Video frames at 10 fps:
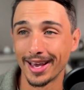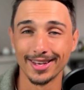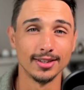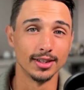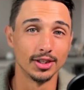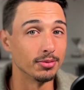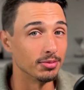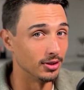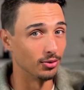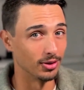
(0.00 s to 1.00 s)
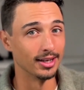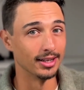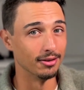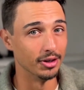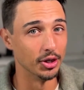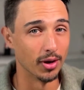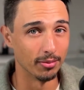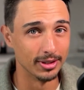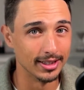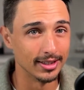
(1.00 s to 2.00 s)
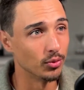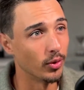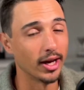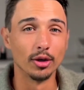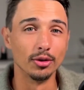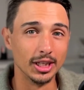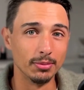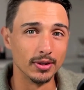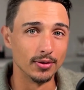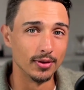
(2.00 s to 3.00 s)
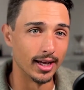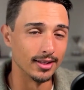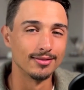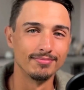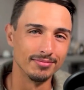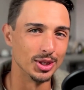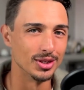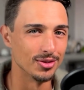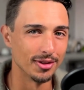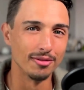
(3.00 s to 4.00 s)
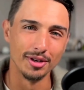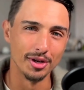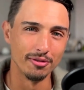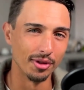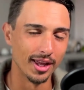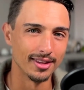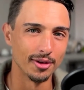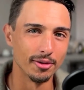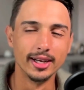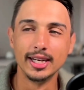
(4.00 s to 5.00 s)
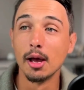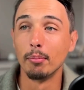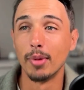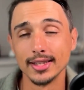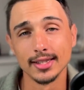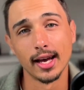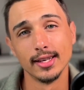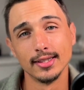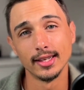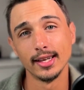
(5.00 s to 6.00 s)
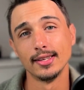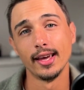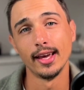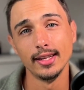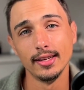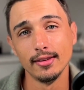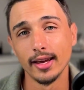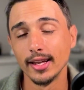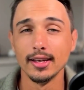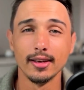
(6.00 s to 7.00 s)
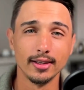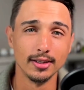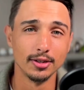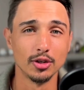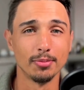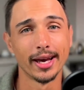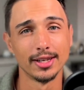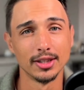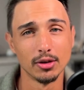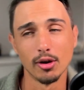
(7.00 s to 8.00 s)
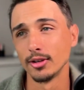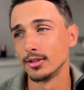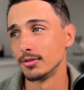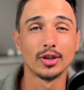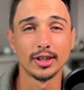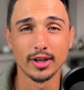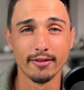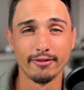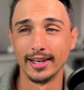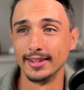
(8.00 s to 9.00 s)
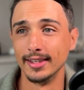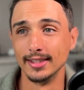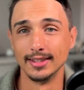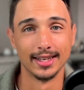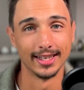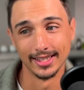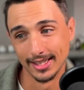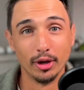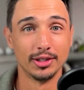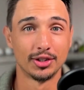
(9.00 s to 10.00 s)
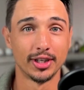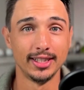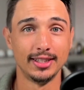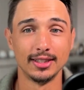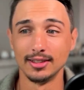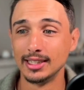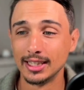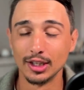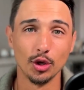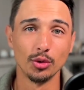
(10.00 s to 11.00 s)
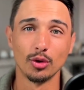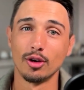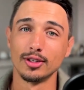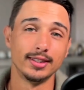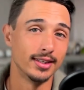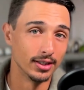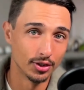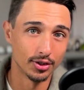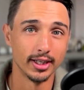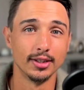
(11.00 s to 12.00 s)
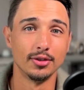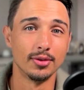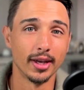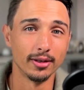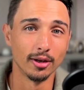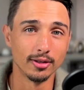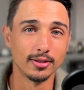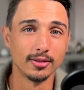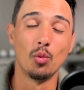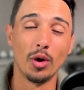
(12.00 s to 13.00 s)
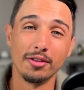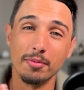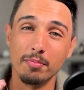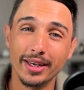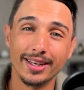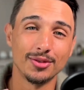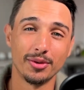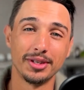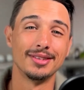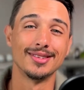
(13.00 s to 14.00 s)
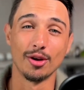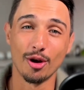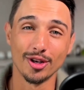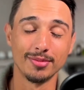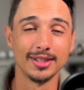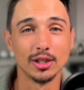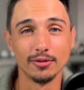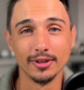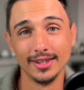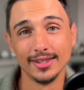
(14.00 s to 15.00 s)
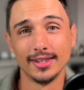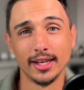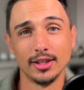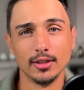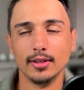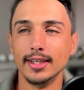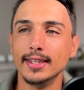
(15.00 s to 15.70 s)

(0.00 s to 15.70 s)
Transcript: packaging and shipping, you can click the video up here where I go deep into that. This is not the video for that though, but I assess any additional packaging costs. So I try to find things that I can bring straight here, know the cost, and send straight to Takealot. One of the biggest questions I ask myself in this section